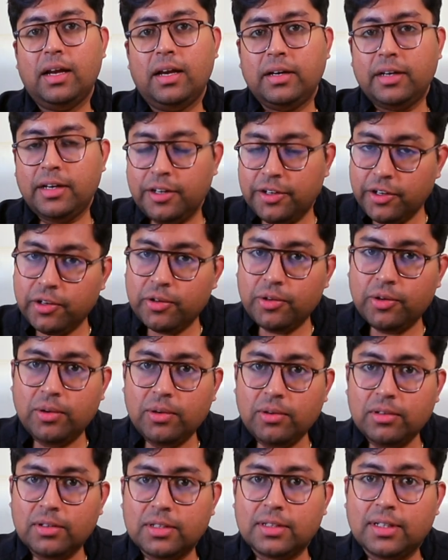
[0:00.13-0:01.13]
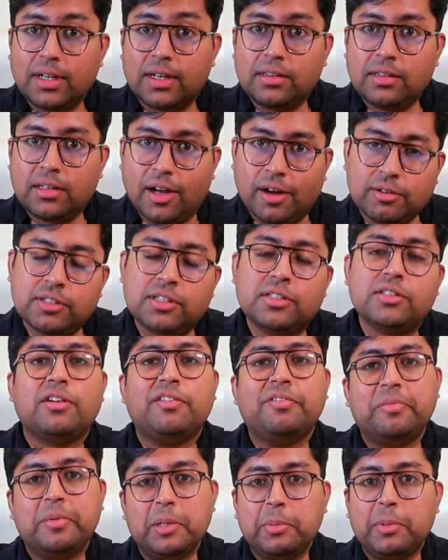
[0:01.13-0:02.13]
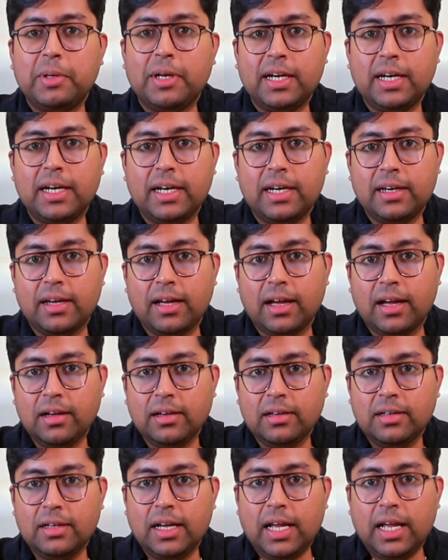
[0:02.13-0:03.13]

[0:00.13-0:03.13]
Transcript: Did you know that thousands of people in India